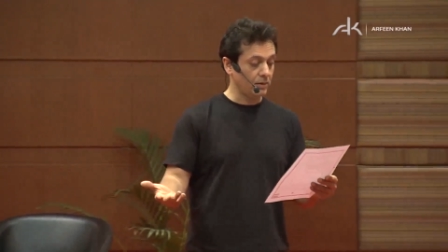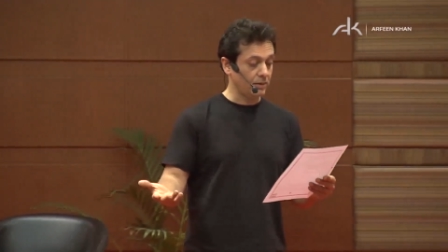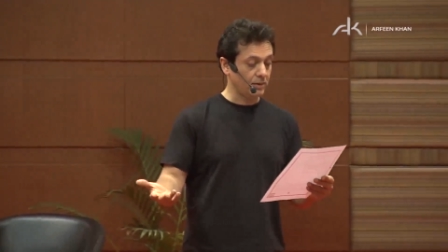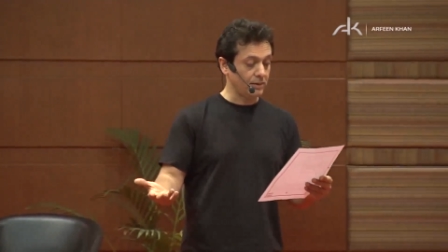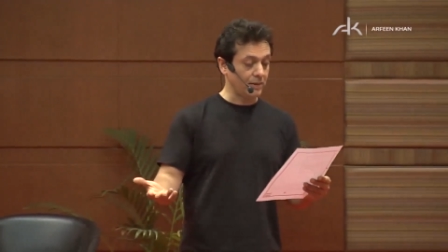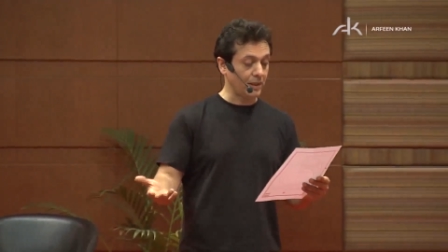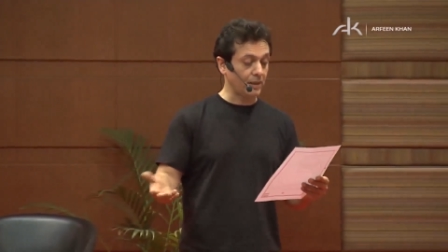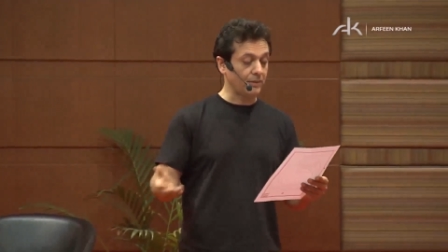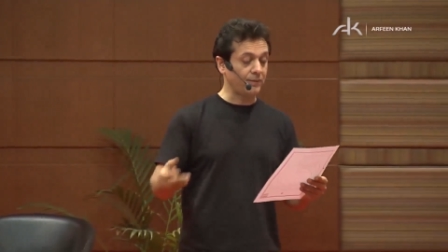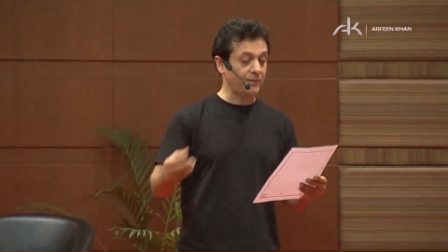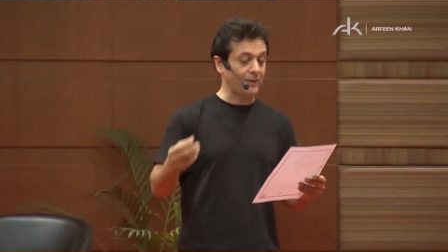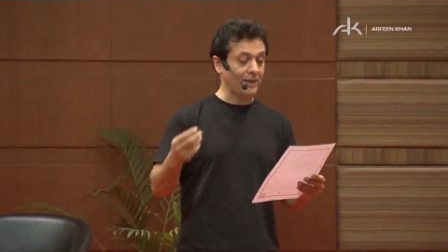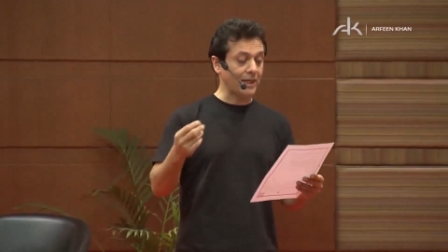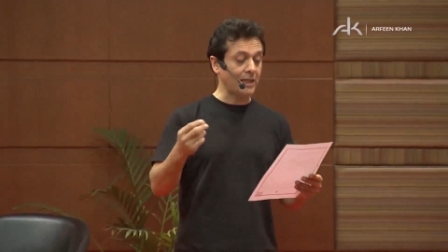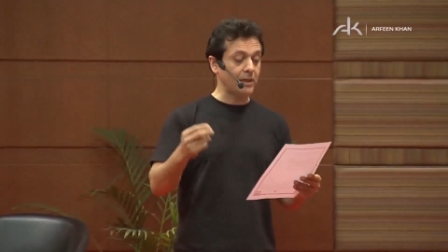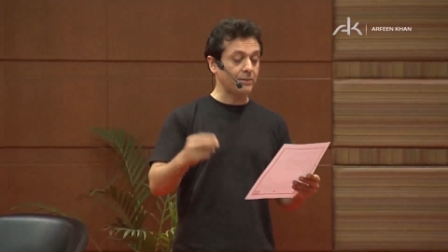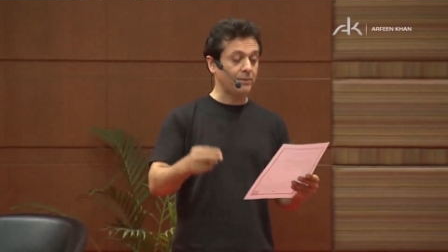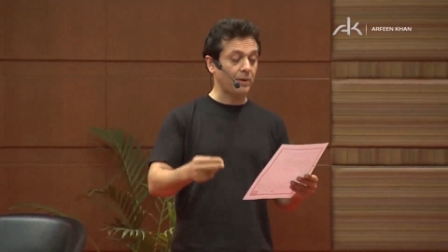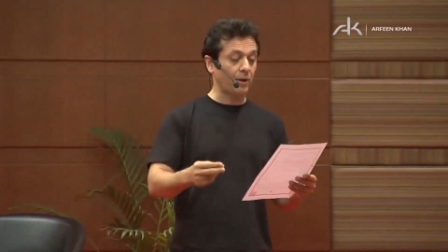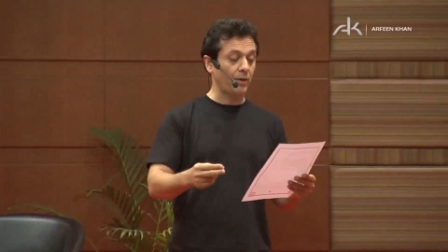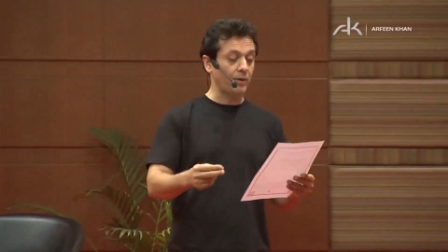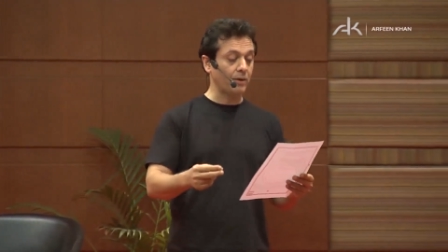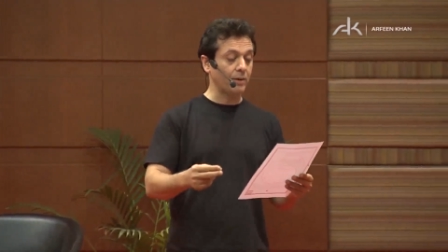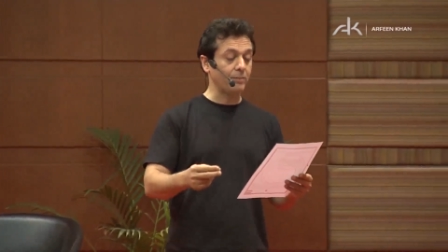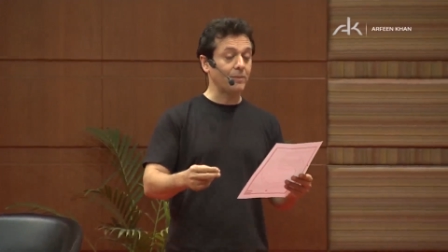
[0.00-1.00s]
Then forget
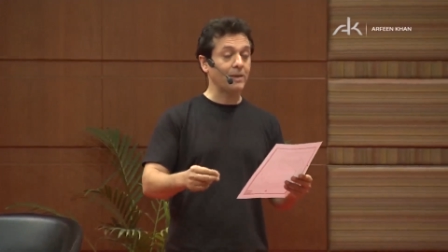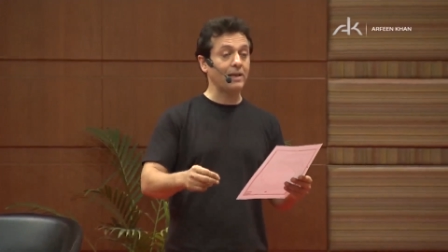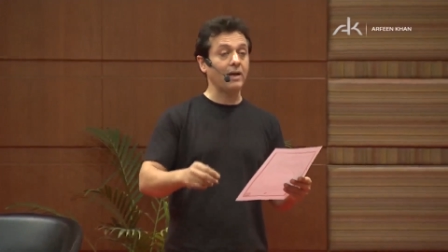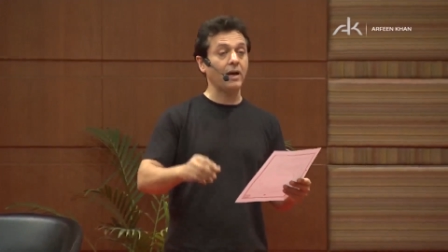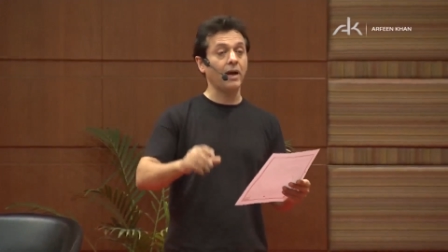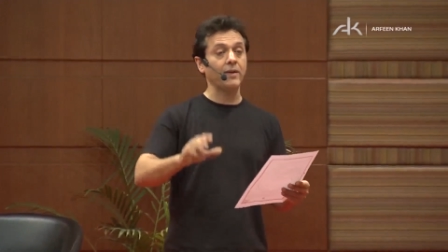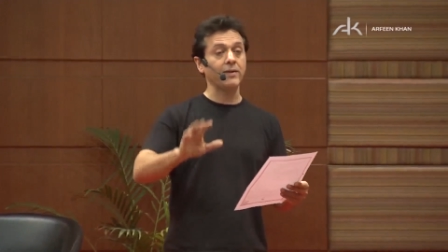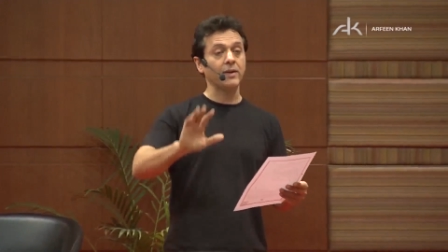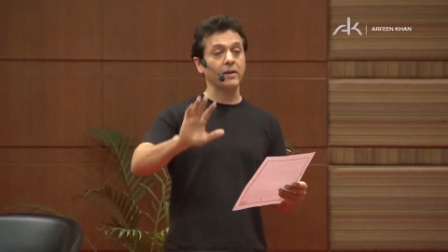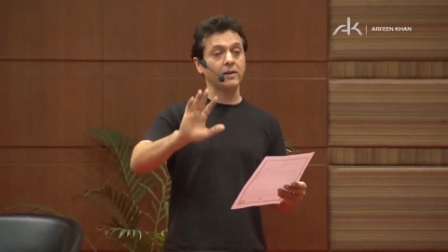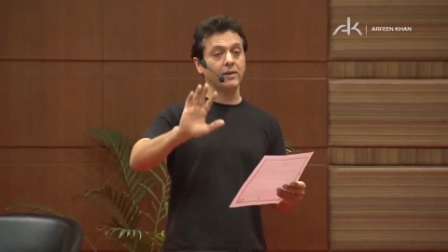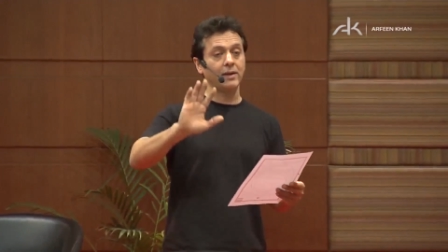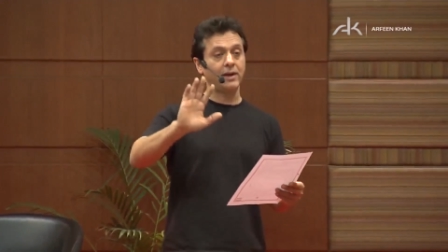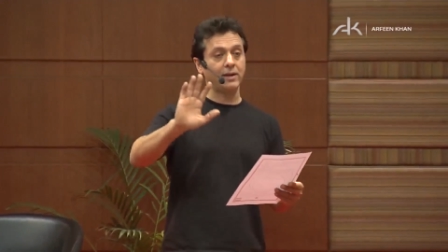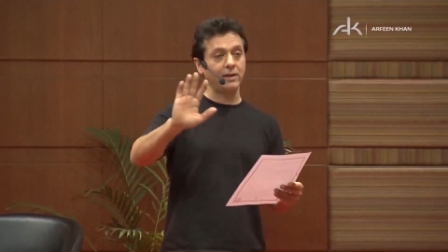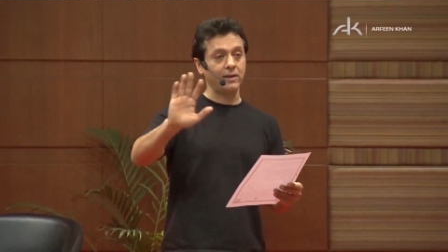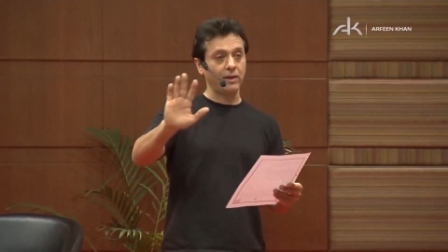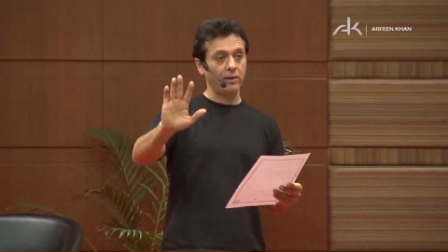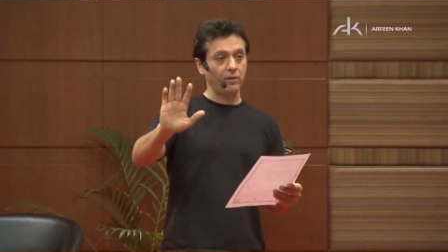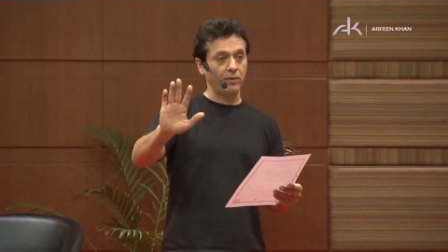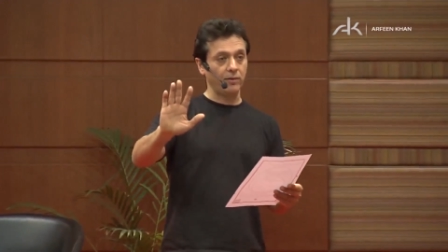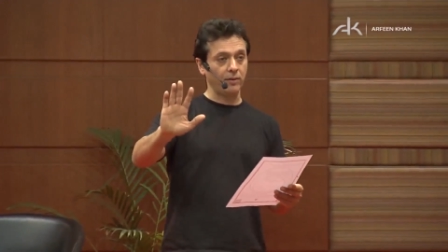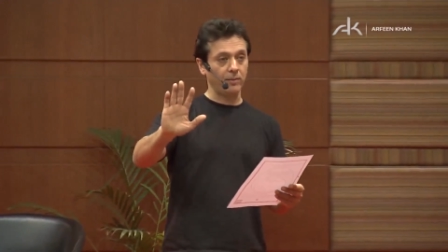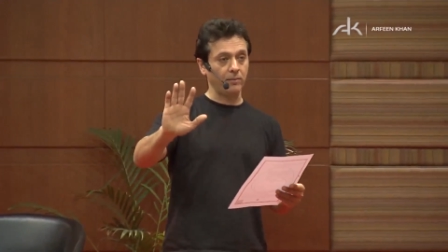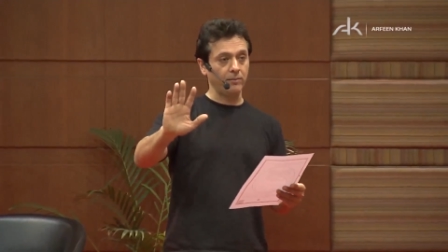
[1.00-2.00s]
about them and let others take
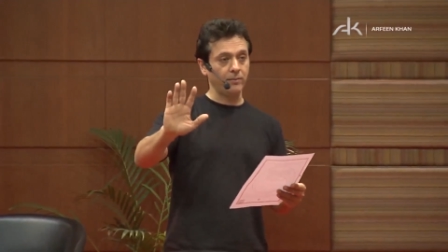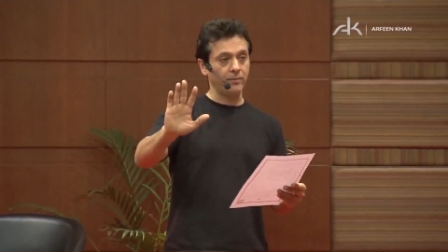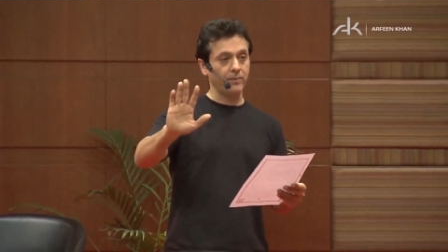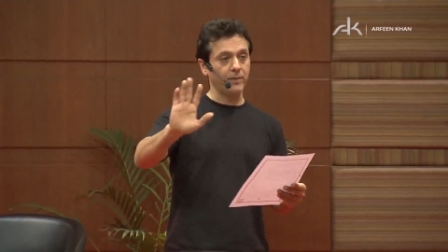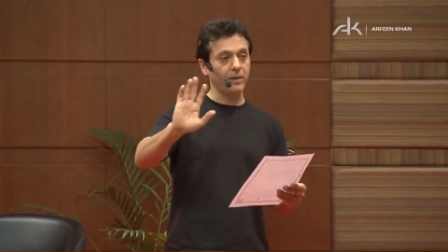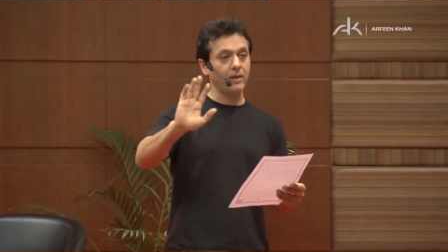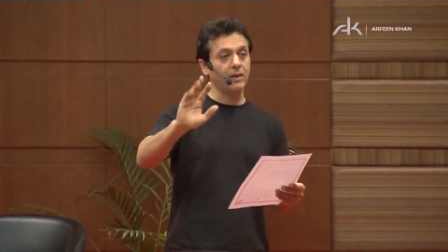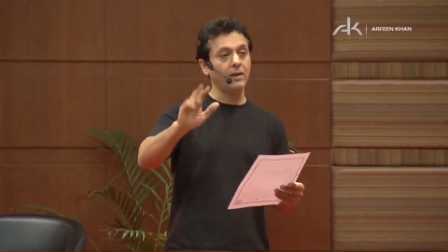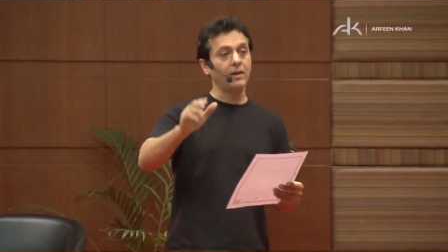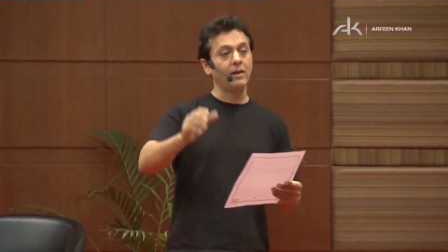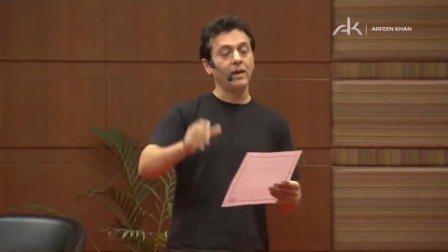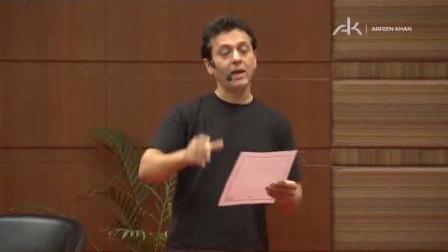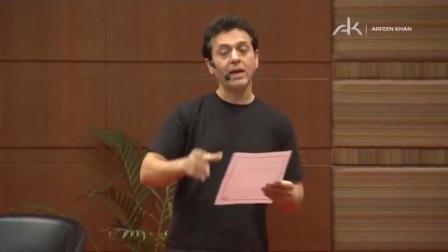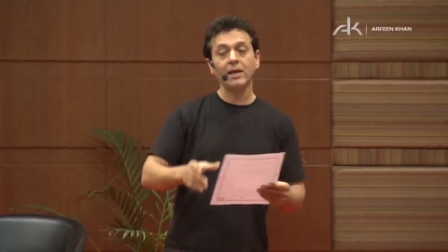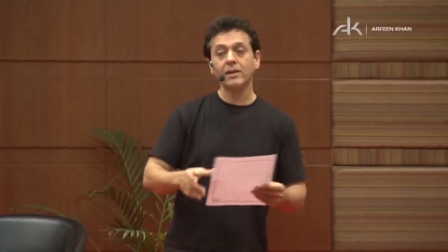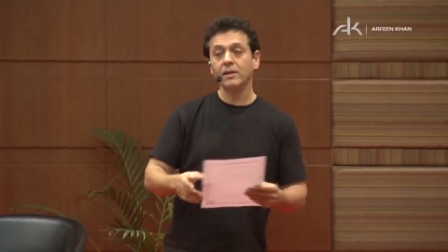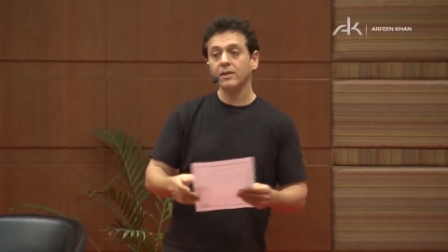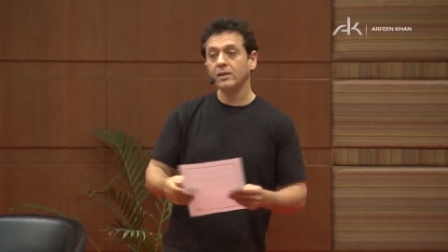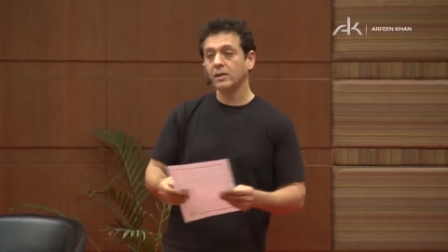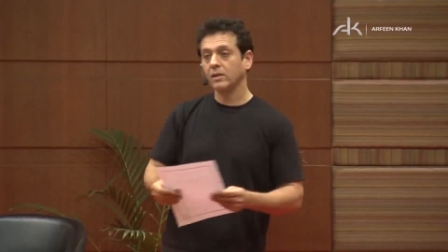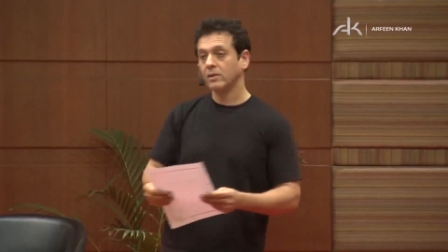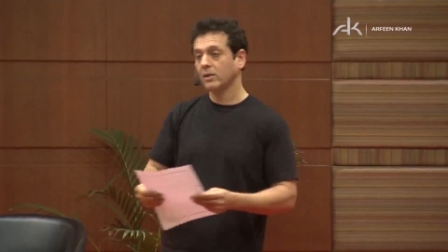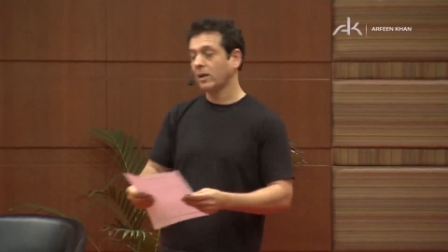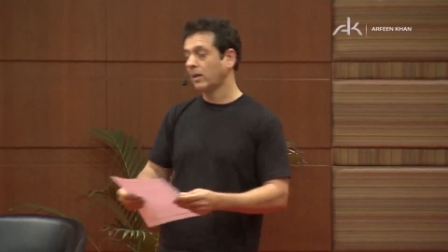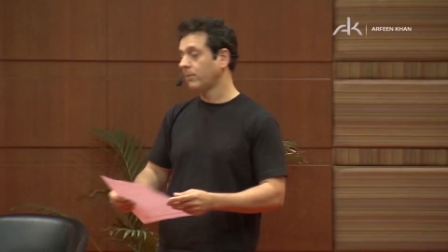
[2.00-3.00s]
care of them. Here's an
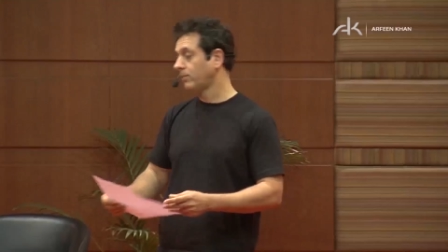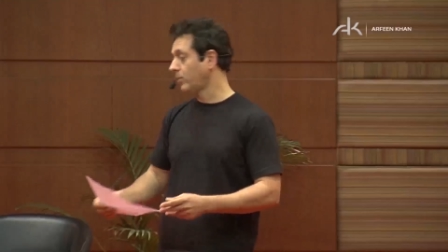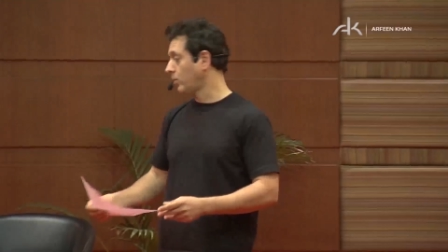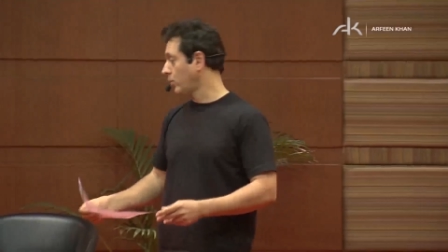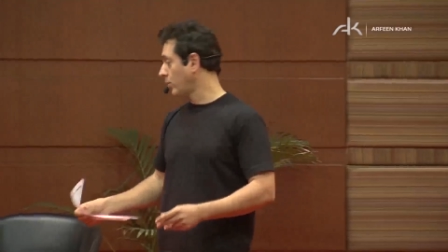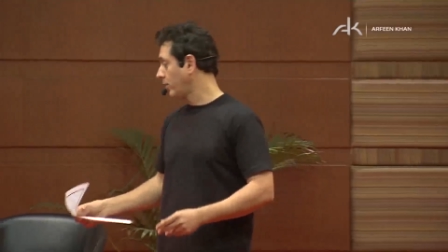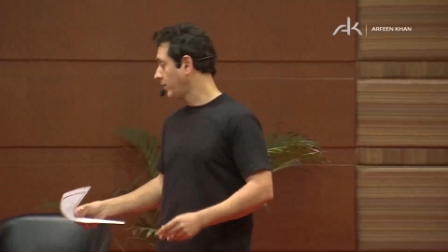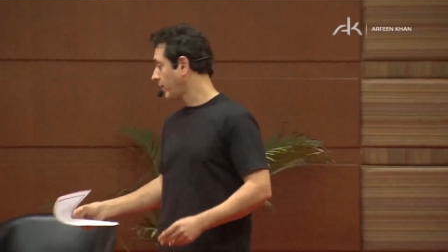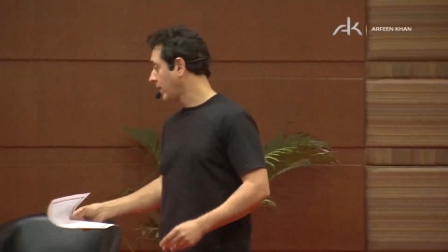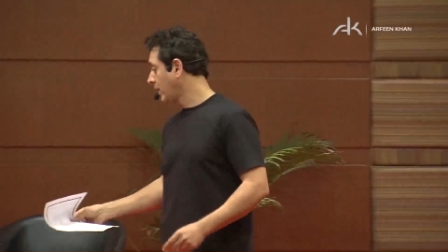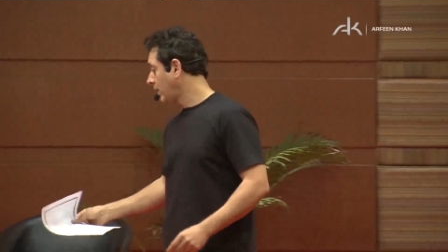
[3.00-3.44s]
example.